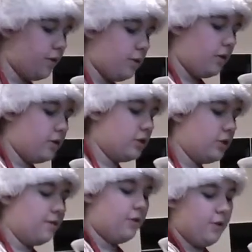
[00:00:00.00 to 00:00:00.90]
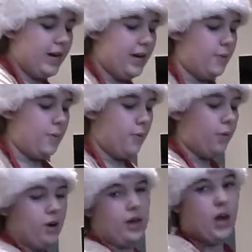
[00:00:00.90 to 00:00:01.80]
you want to, if you're getting a bit
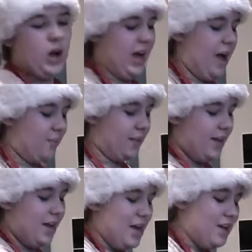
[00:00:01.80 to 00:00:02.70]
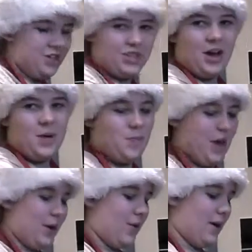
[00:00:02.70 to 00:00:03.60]
bored like I am. Just go a
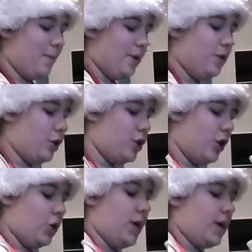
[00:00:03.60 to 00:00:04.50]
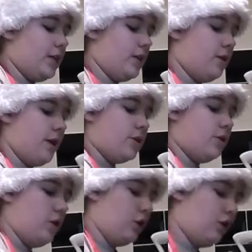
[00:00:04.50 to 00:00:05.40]
bit quicker, but not too quick, because otherwise
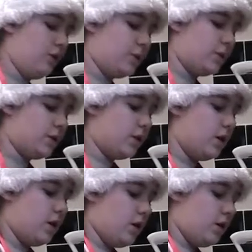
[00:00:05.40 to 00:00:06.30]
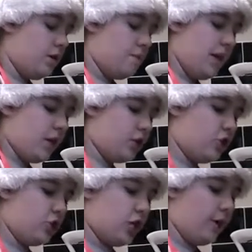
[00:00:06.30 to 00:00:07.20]
you'll lose the
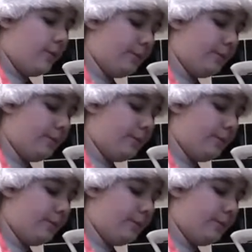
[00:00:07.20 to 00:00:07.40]
mixture.